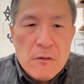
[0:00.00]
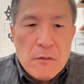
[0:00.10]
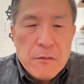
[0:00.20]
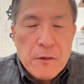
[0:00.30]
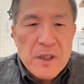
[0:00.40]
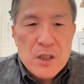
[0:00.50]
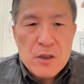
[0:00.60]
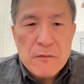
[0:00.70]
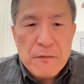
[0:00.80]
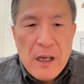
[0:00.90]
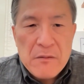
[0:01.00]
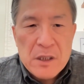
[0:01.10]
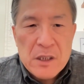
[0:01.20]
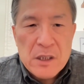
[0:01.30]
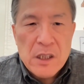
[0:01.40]
formation
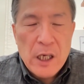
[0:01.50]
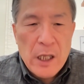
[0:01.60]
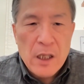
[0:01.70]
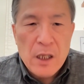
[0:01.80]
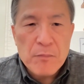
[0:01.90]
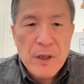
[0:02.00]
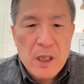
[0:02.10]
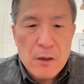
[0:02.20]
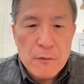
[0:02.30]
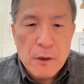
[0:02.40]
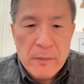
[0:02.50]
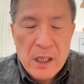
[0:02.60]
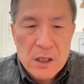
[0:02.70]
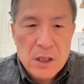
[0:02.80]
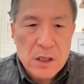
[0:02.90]
family and then pick a
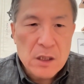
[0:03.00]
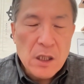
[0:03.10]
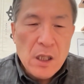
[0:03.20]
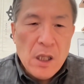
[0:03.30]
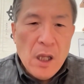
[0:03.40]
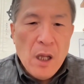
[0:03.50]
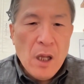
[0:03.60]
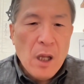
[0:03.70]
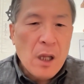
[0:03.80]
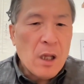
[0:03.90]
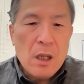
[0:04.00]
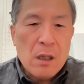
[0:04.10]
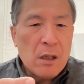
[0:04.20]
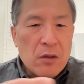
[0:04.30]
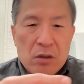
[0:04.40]
formation, and then
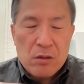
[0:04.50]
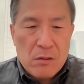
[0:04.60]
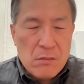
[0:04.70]
they just